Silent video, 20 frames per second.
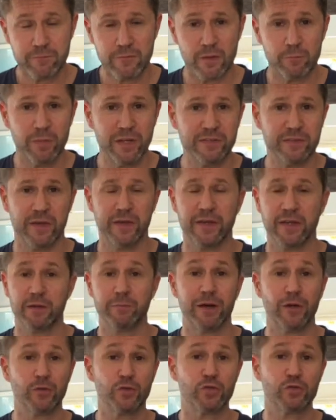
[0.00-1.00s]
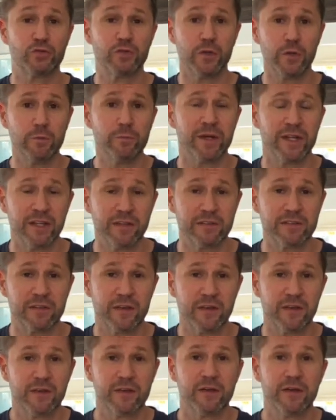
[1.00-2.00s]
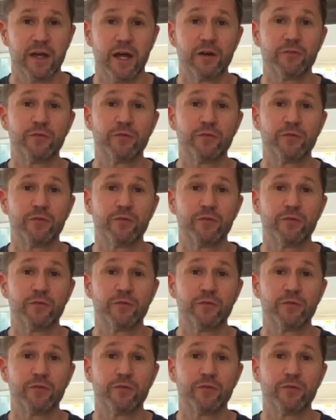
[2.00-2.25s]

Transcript: by taking about 2 minutes of